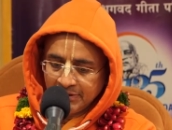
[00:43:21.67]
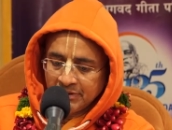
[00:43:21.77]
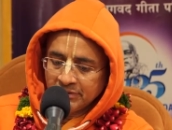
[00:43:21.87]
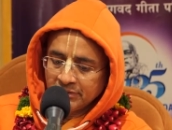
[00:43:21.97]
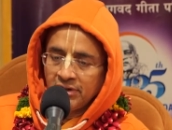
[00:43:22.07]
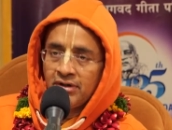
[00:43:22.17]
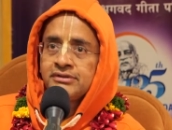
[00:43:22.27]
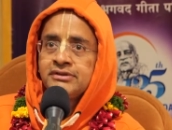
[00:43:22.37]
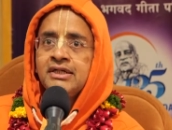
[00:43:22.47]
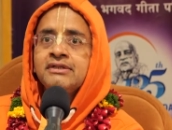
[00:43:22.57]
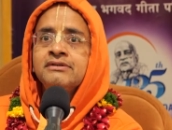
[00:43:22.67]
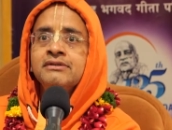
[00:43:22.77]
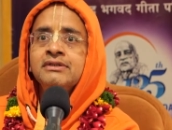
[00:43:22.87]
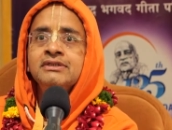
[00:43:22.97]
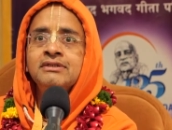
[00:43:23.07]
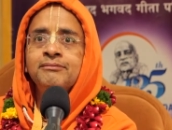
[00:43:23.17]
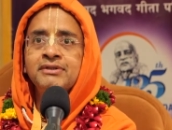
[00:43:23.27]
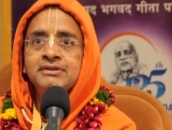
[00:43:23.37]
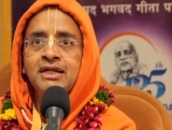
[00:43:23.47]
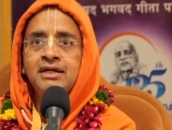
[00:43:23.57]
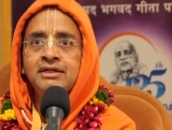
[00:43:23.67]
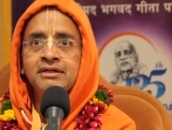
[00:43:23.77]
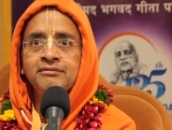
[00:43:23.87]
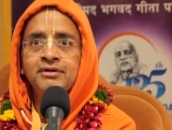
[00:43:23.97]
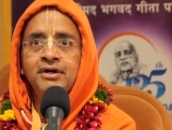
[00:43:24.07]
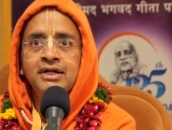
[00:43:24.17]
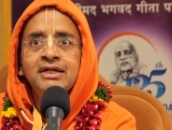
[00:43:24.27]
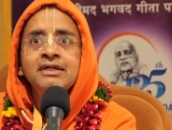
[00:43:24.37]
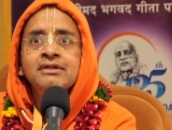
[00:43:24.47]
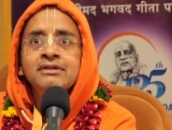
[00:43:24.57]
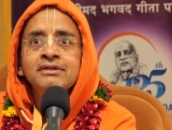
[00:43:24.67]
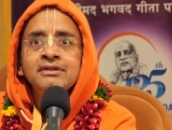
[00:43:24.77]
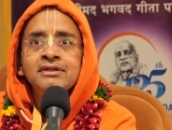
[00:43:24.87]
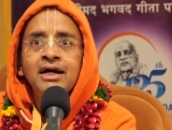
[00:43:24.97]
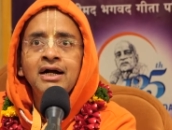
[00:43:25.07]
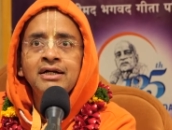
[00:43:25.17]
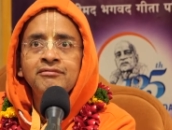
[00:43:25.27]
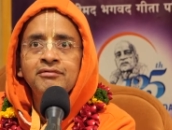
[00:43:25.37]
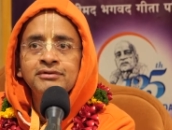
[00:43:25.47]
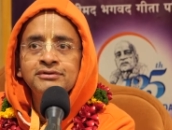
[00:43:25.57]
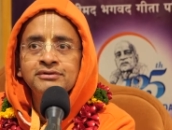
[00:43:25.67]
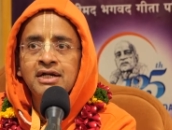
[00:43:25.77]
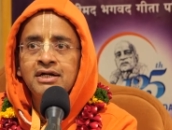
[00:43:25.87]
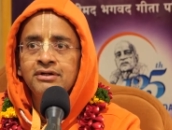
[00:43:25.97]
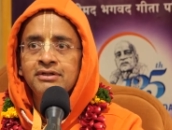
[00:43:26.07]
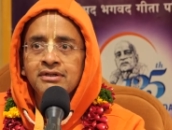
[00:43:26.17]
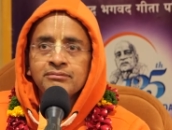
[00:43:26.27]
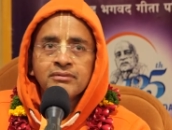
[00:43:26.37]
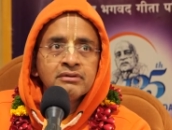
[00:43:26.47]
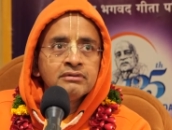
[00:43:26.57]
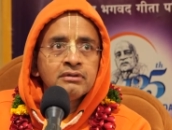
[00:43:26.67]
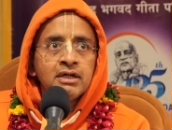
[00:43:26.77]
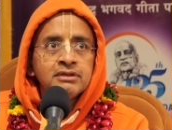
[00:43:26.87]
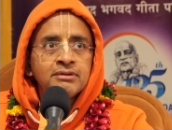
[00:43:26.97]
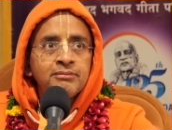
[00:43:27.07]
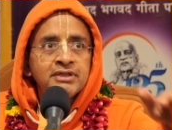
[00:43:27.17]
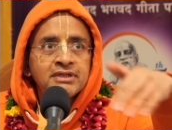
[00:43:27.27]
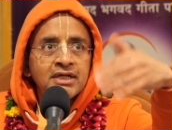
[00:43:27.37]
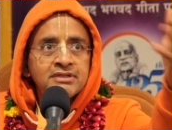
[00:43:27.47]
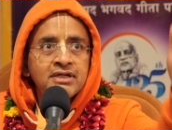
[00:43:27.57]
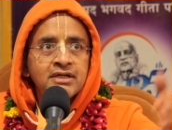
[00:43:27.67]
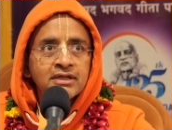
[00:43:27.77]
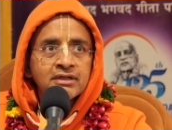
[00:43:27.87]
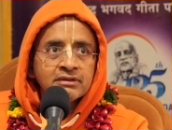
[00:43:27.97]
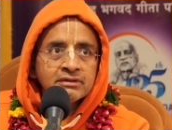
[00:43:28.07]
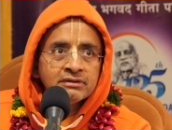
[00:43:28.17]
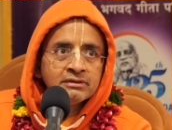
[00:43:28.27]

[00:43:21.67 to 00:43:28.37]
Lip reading: the Lord says He is the personality of Godhead and everyone should surrender to Him. And somebody is translating.